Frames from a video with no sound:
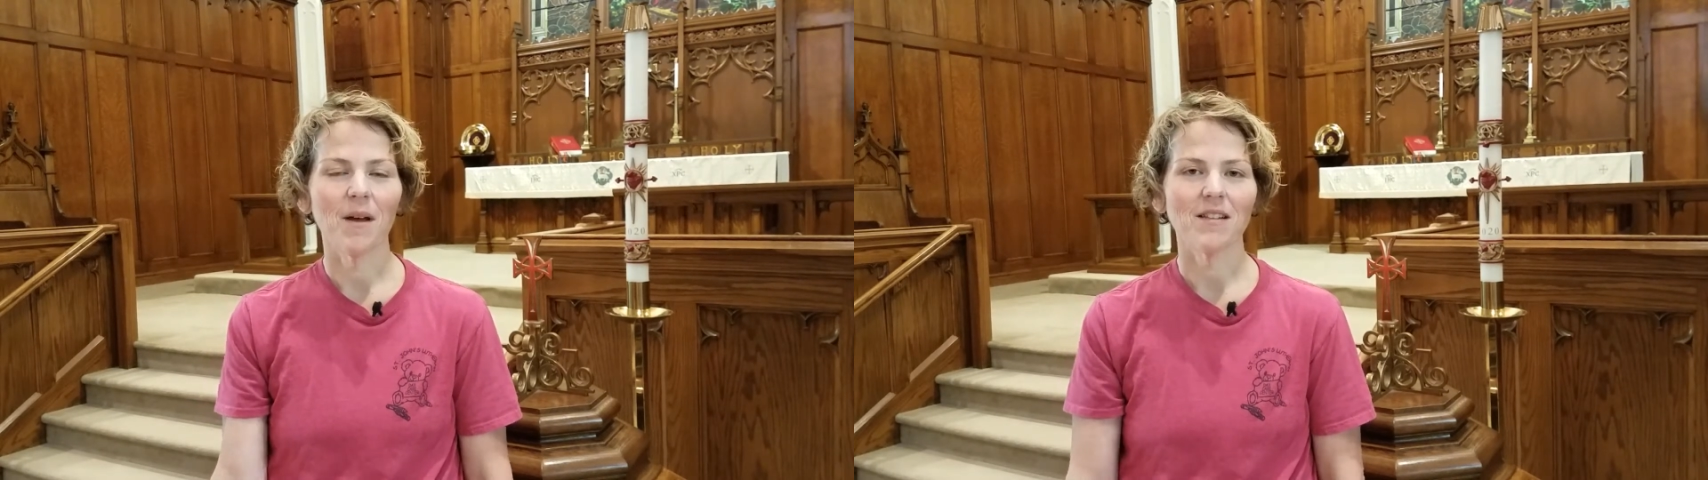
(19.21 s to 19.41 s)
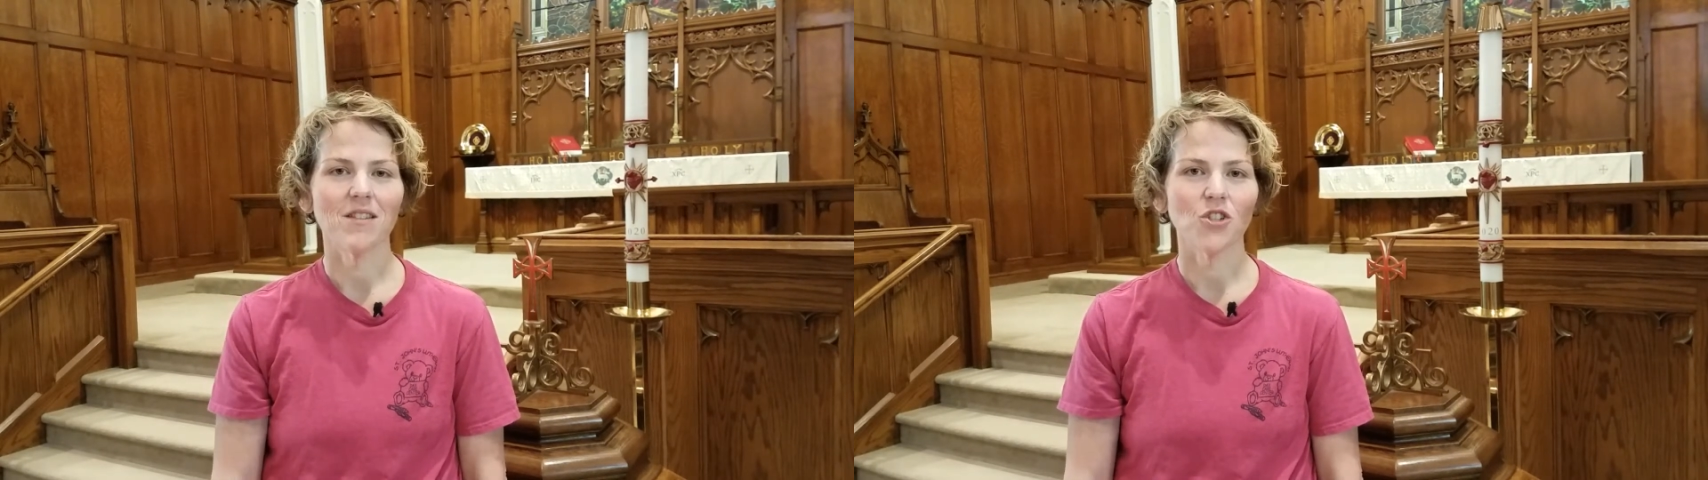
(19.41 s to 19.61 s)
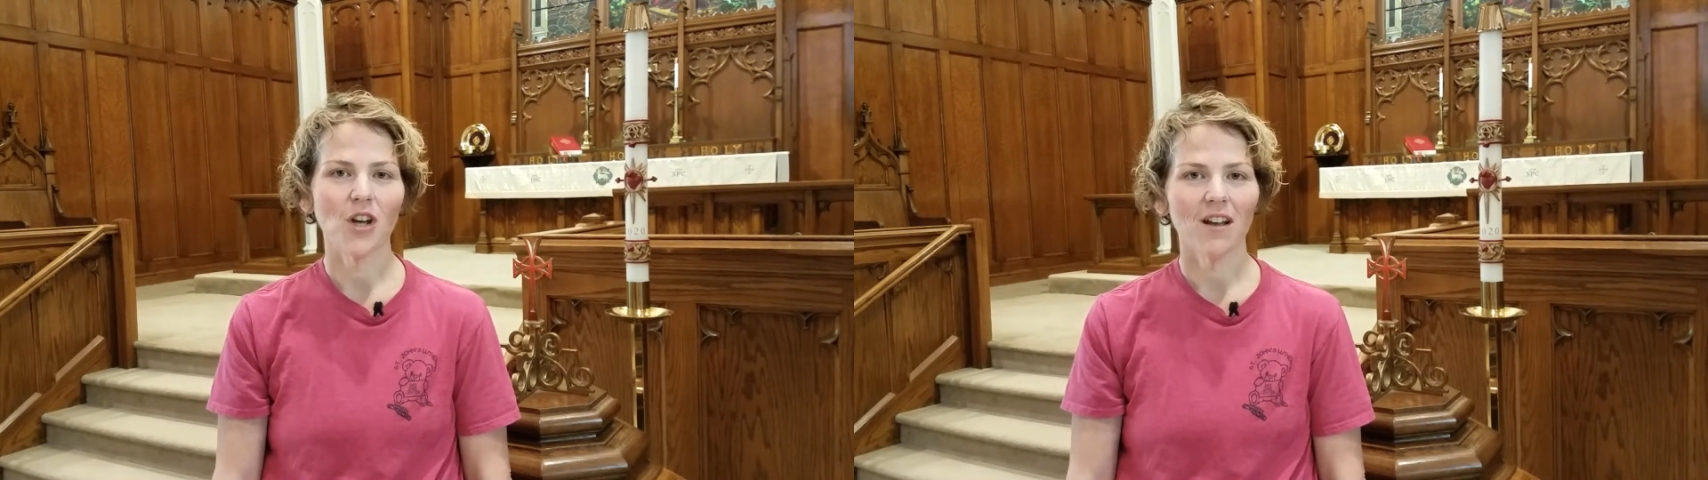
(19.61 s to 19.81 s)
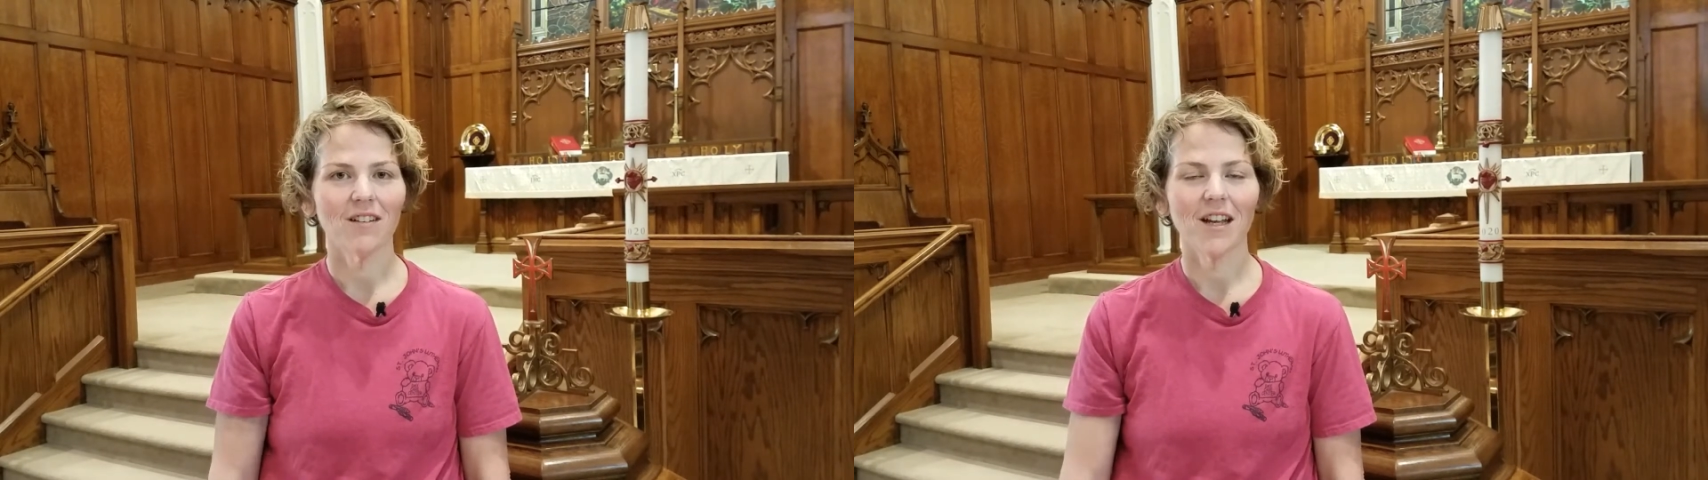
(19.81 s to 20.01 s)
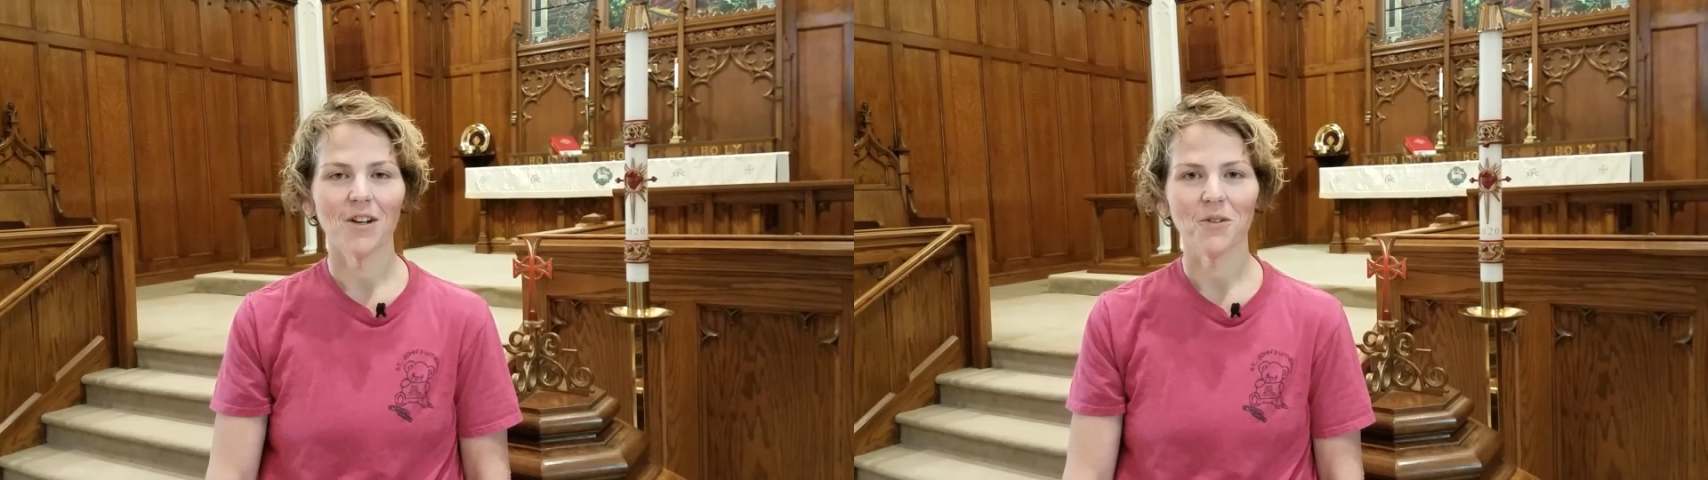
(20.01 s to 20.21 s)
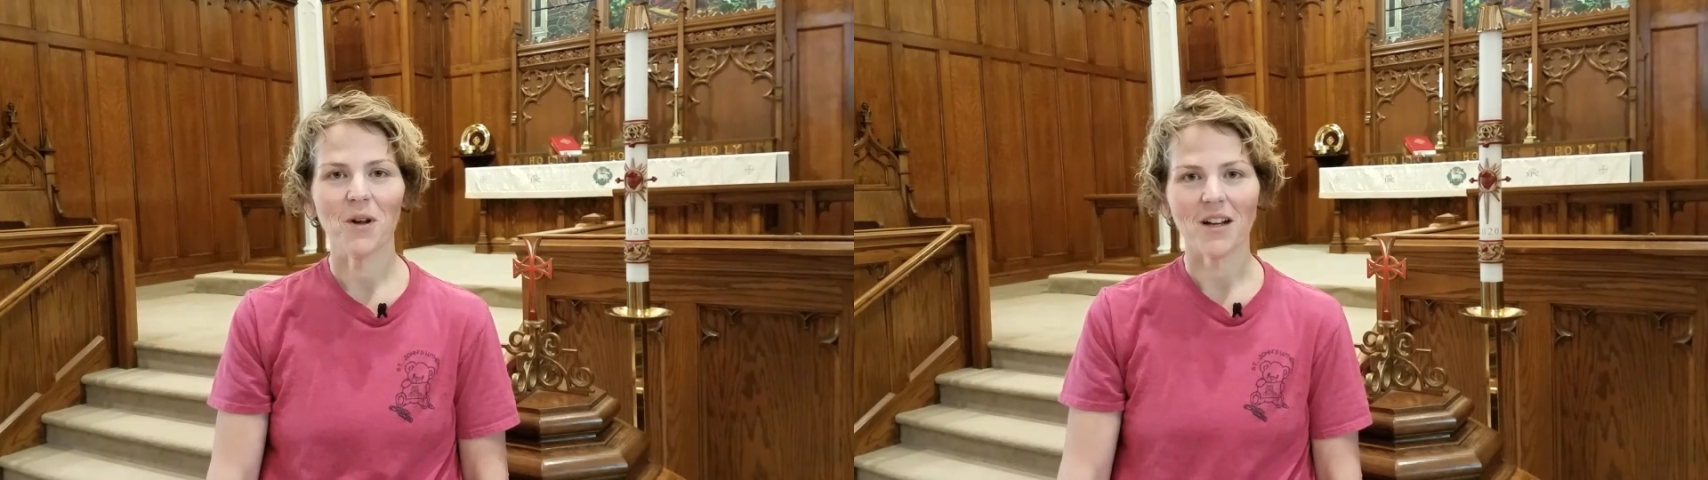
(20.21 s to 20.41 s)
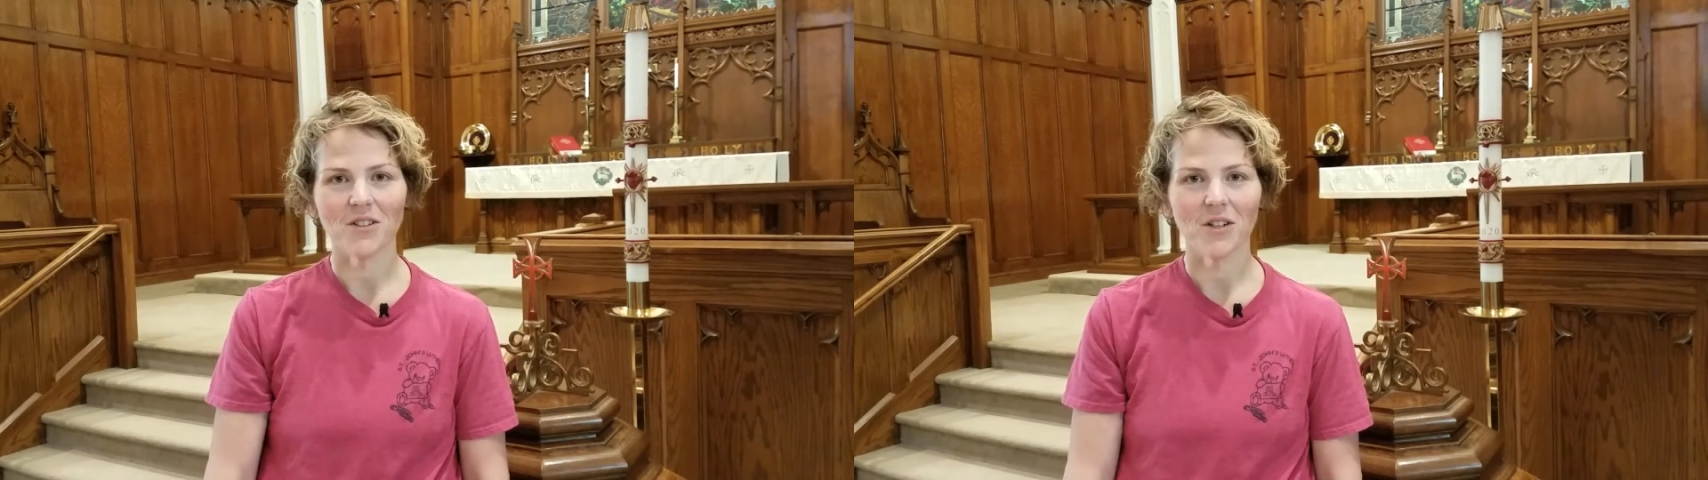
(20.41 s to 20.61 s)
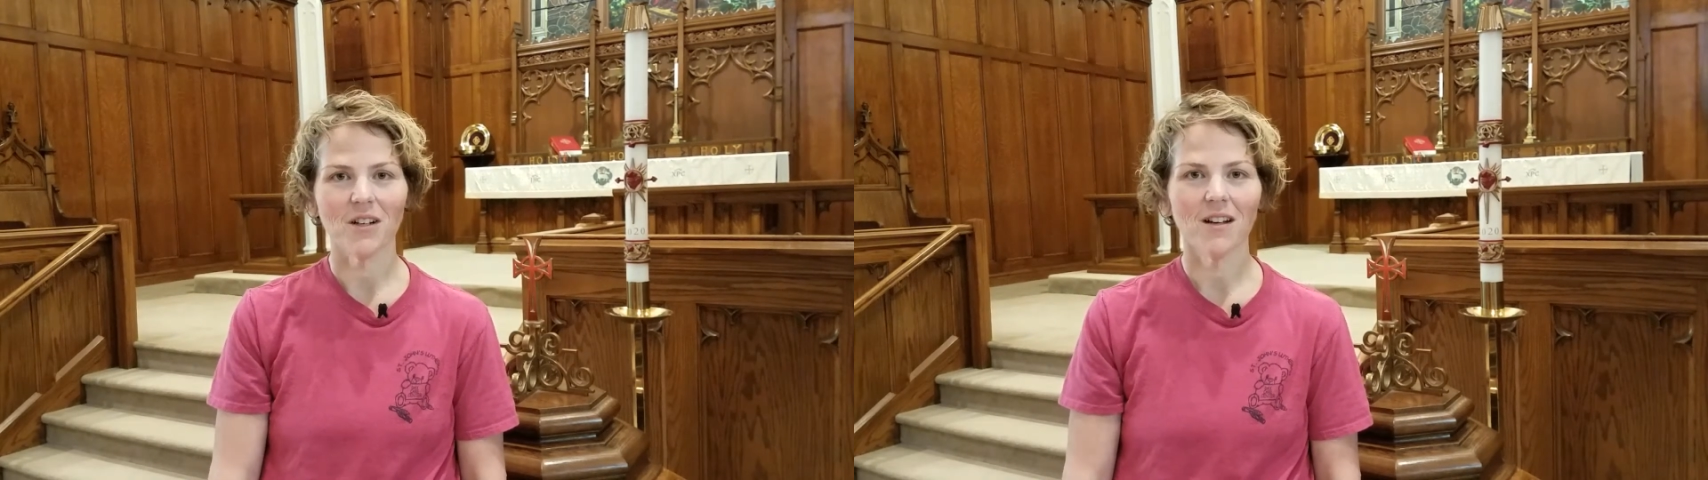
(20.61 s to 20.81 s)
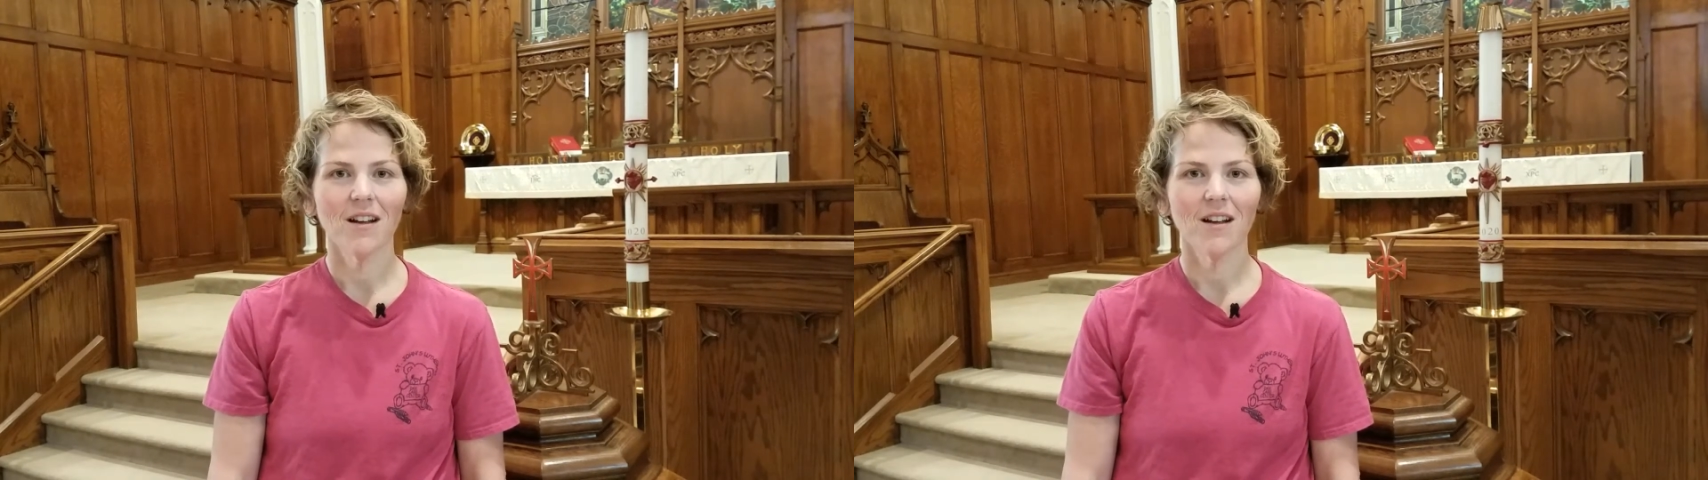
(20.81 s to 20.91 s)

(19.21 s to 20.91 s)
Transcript: as the child care director.